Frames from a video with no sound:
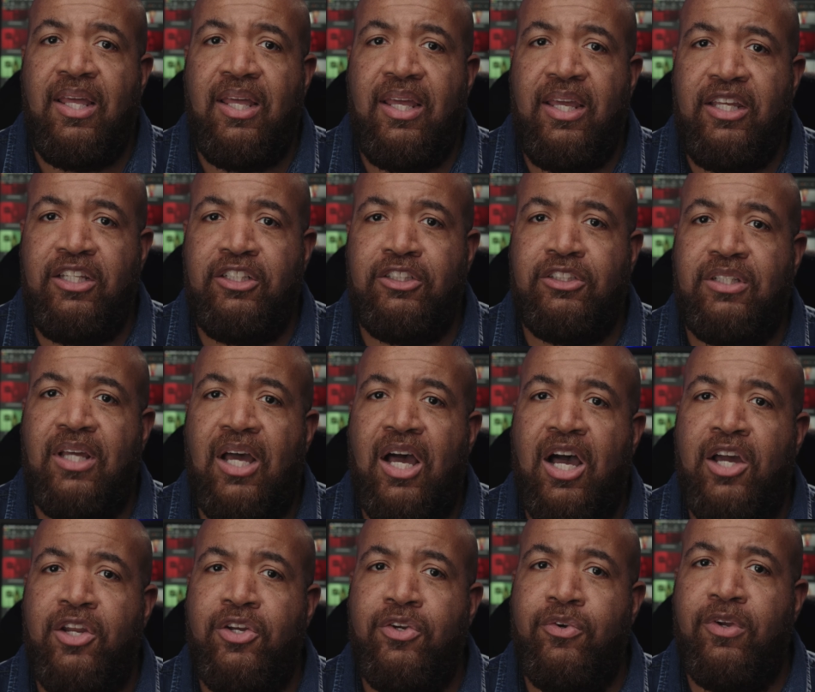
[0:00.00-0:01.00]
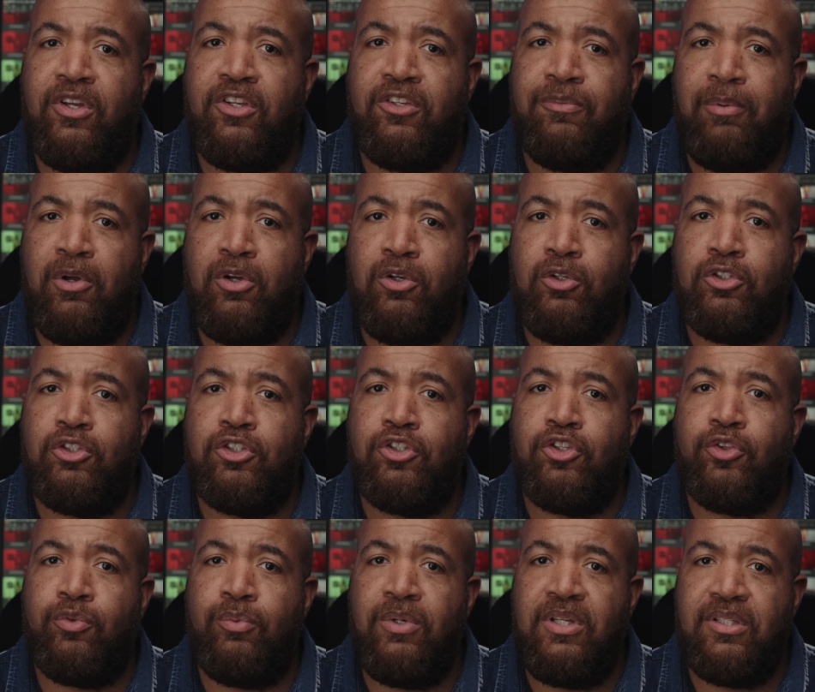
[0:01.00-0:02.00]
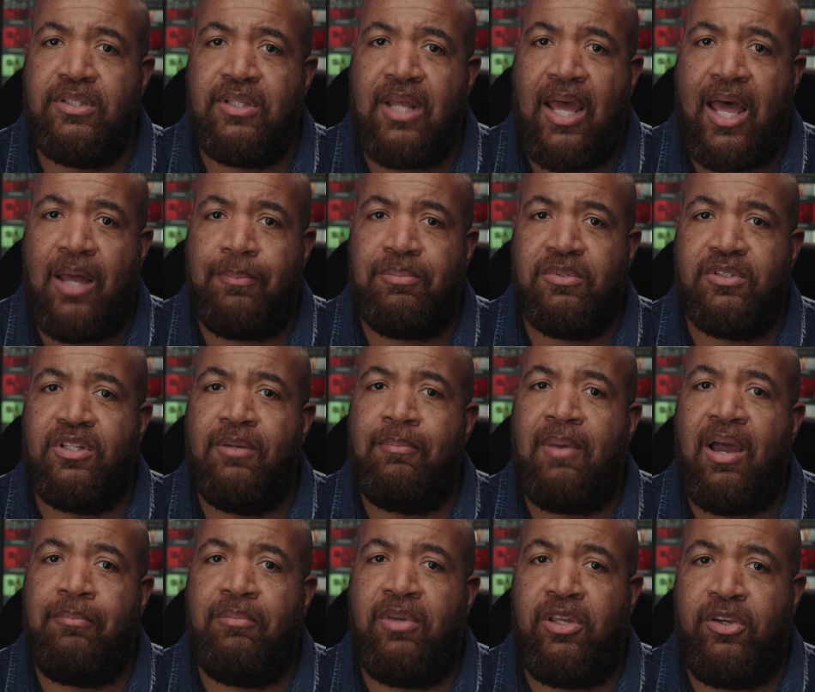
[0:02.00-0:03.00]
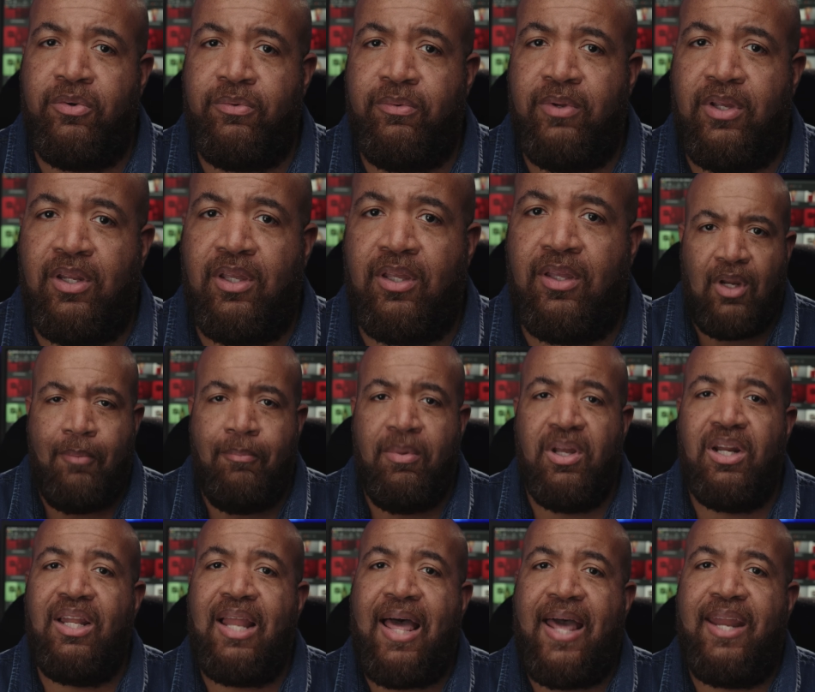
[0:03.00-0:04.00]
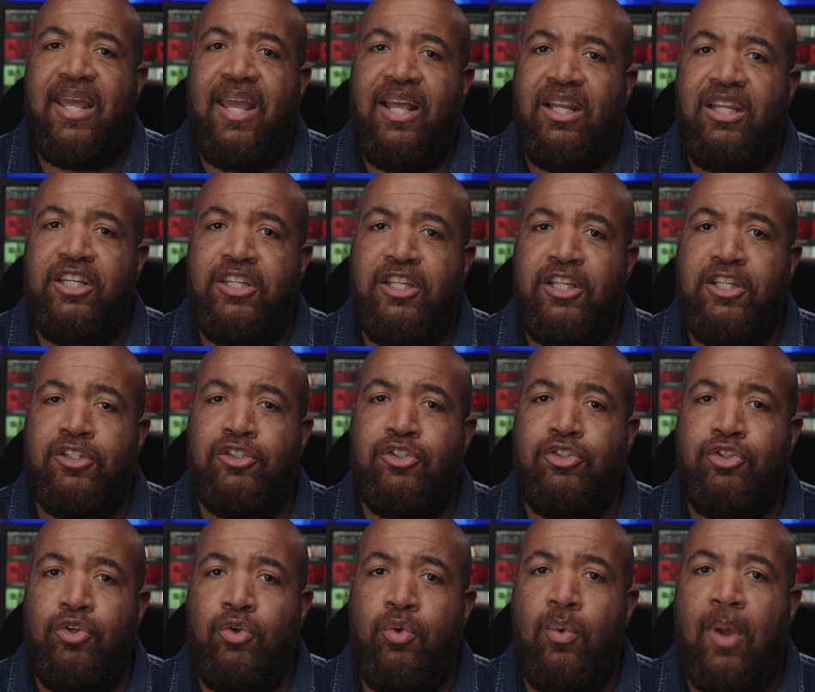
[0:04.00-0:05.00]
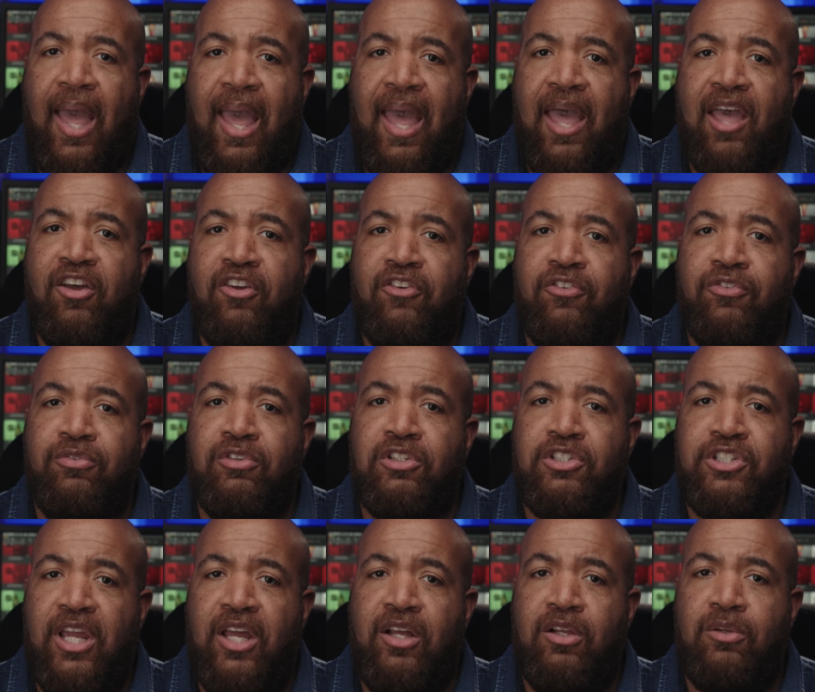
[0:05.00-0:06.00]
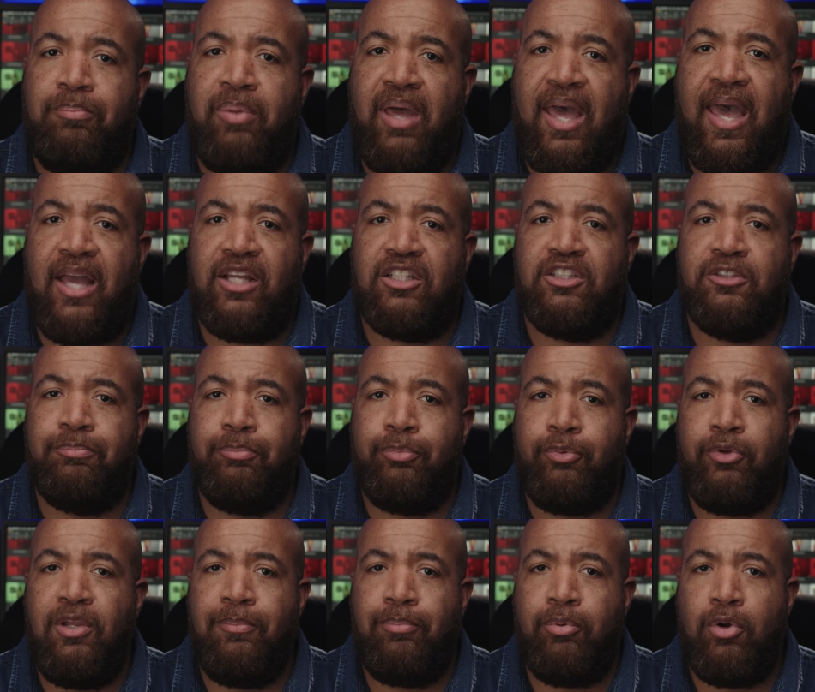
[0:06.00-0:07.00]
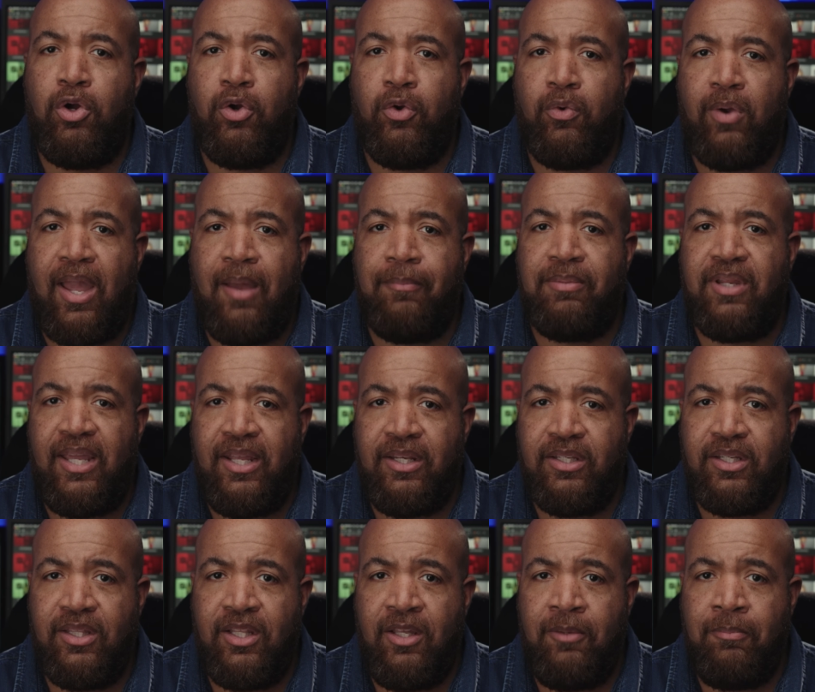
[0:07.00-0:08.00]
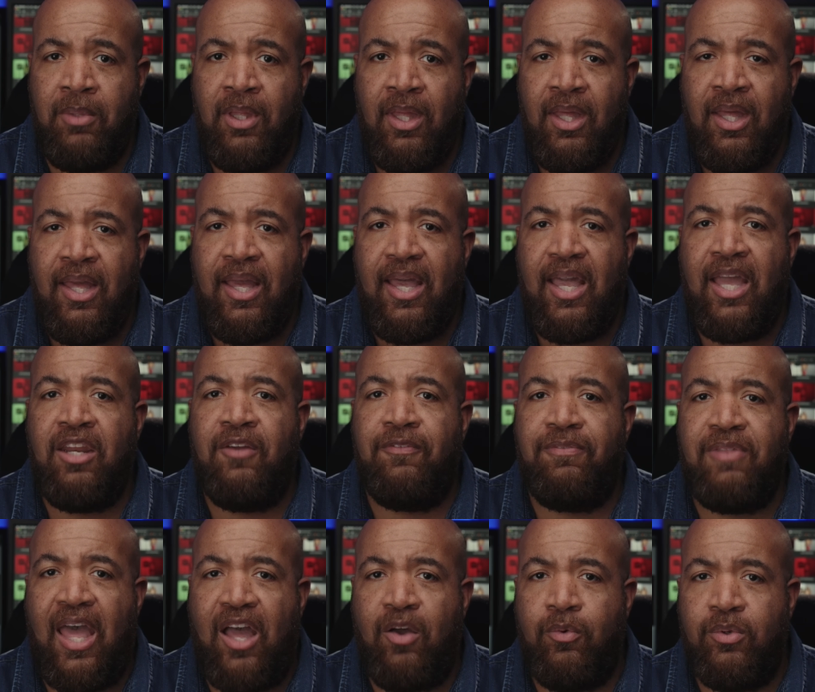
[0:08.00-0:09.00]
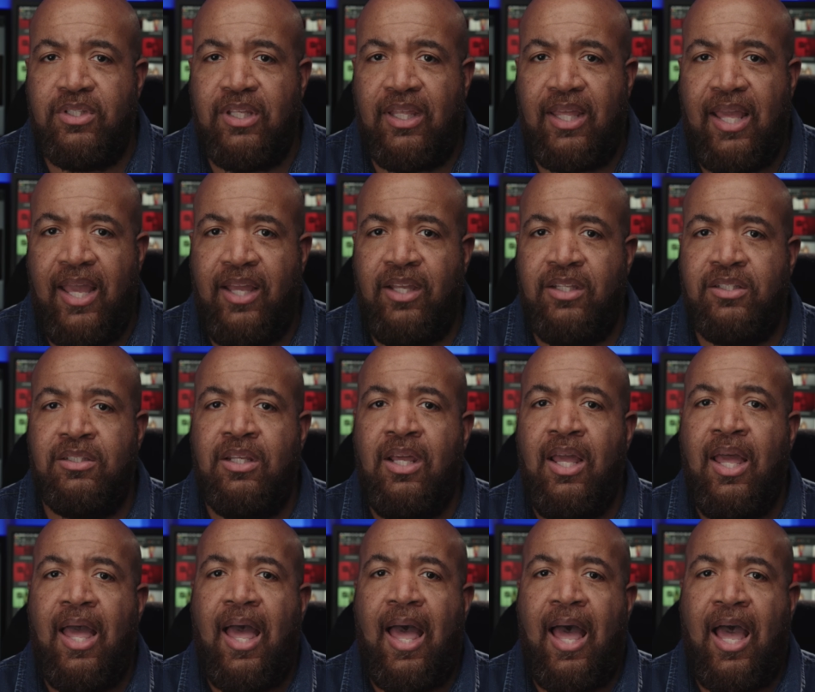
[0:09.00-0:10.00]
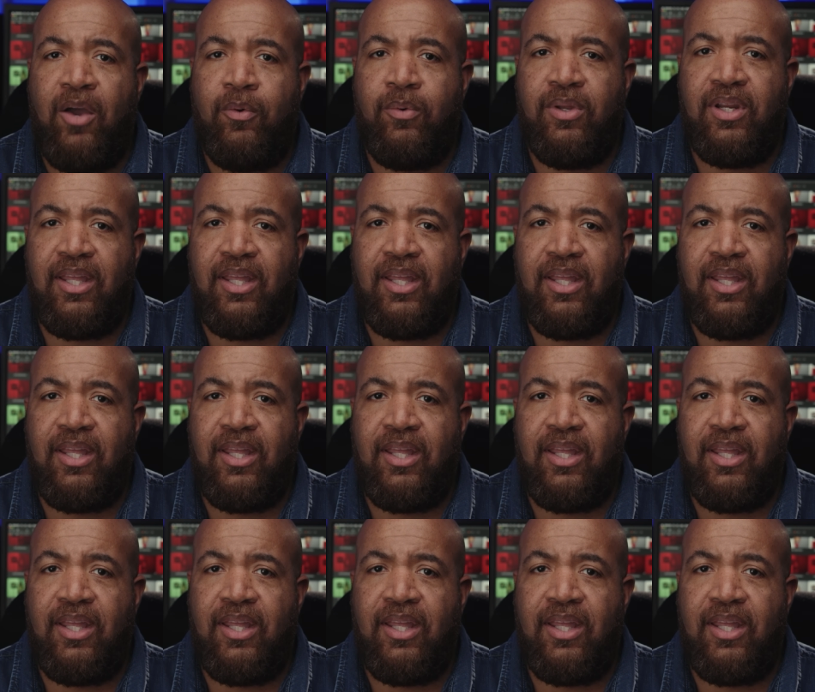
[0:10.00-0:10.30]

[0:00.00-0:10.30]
is to underexpose three stops to my meter reading. But a lot of LEDs do have gel packs pre-programmed into them. And if that was the case, I would